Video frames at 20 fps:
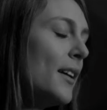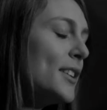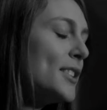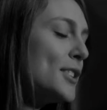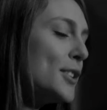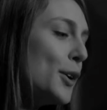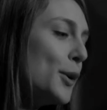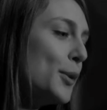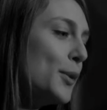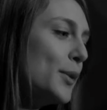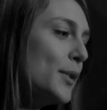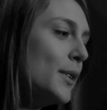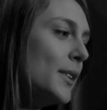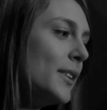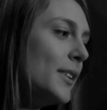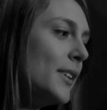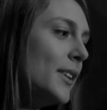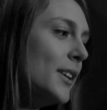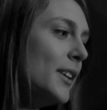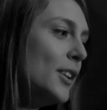So
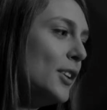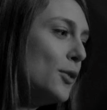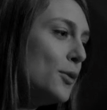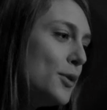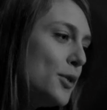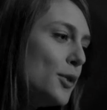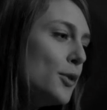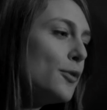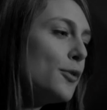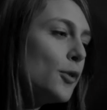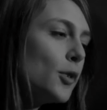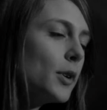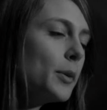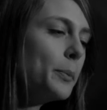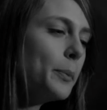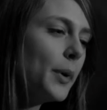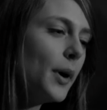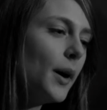you do form